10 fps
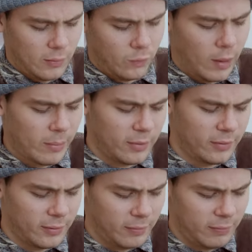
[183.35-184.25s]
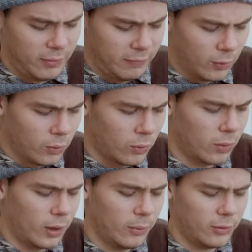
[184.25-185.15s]
whereas
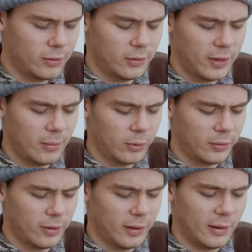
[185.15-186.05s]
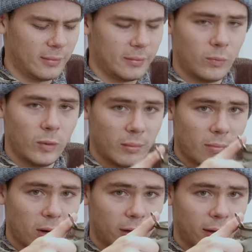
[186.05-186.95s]
before I was just able to, with a
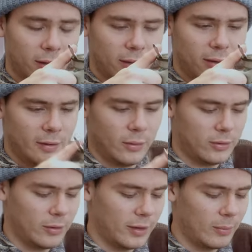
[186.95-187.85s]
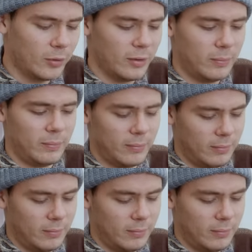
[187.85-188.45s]
mug like this, I was just able to,